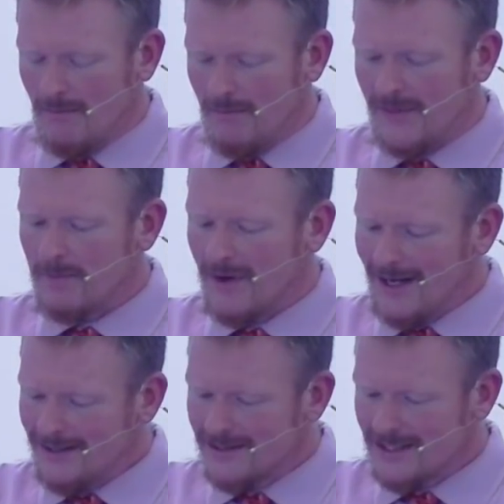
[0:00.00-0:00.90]
But the
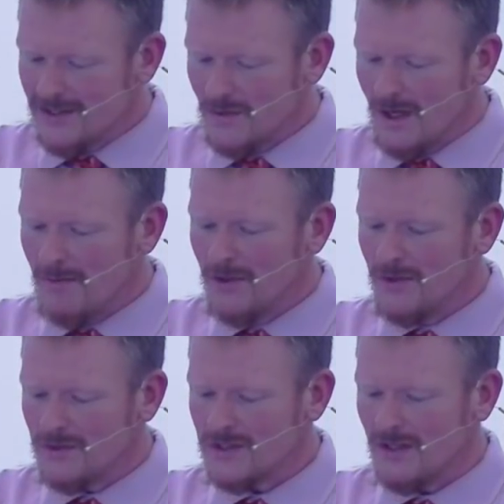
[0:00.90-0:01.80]
practice, as
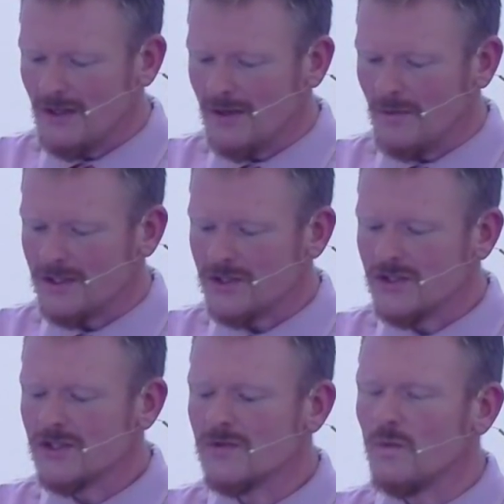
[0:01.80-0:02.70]
Ramamohan saw it, was
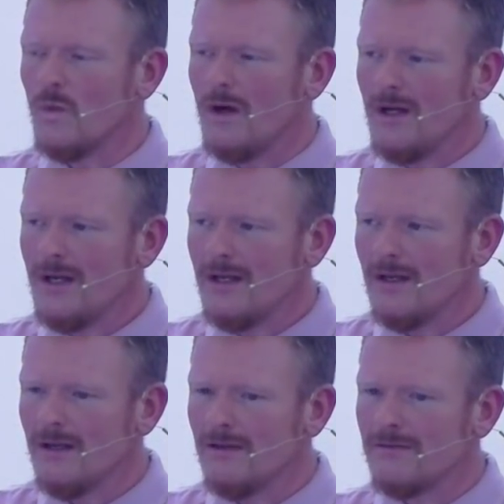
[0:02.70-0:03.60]
just one
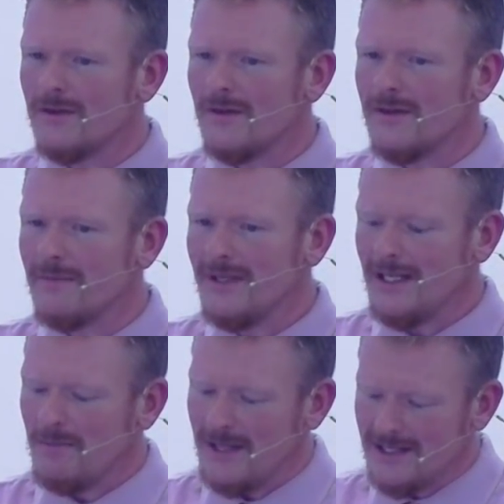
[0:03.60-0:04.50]
of the
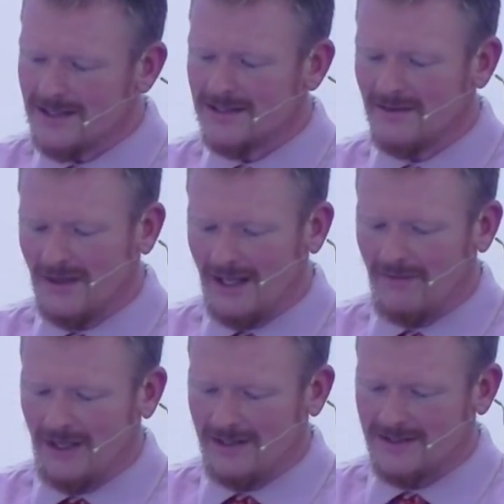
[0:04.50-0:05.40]
many pieces of
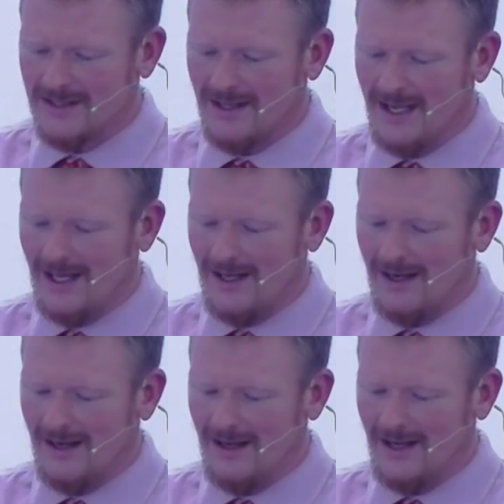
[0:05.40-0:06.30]
evidence that